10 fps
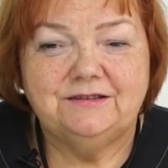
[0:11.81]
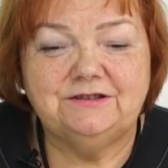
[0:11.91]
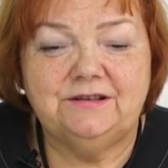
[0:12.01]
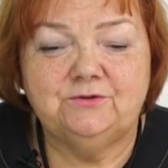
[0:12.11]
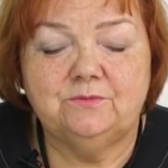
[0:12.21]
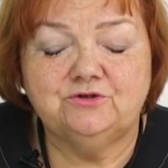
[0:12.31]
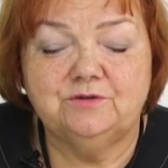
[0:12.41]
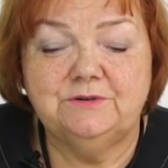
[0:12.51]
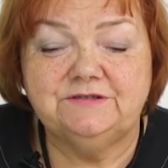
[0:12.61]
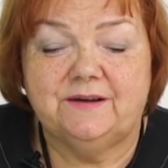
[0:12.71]
I'd like to
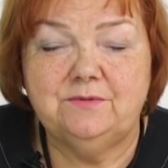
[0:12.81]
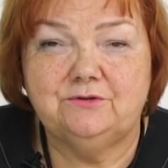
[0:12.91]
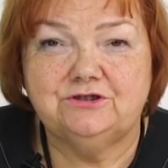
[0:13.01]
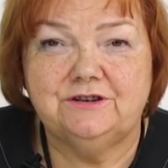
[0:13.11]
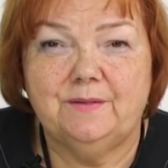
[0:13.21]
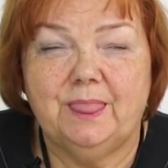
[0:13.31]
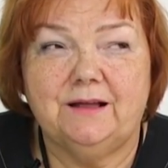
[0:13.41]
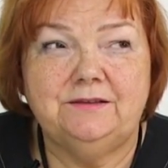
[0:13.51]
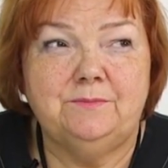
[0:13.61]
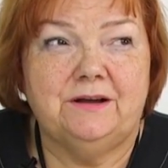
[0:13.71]
talk to you about the
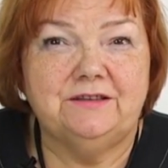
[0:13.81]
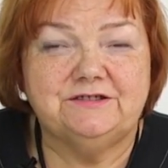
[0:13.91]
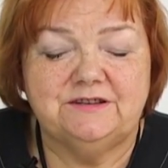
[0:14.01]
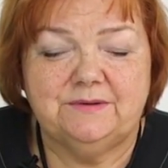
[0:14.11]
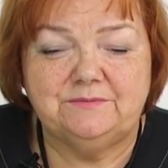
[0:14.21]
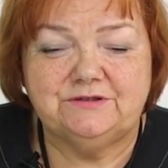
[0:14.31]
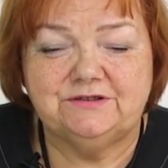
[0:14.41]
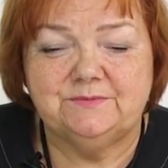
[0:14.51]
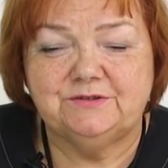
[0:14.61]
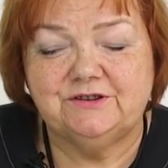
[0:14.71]
importance of knowing the
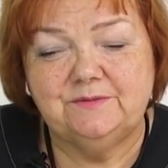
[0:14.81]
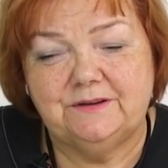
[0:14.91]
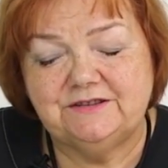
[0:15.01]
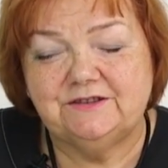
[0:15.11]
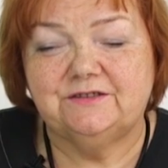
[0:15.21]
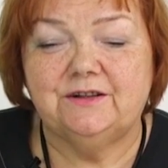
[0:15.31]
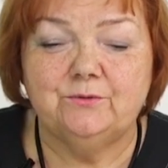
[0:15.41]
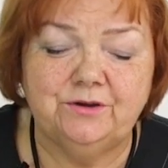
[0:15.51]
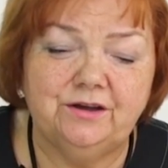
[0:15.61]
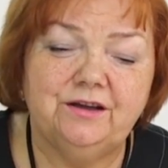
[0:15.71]
needed sewing techniques.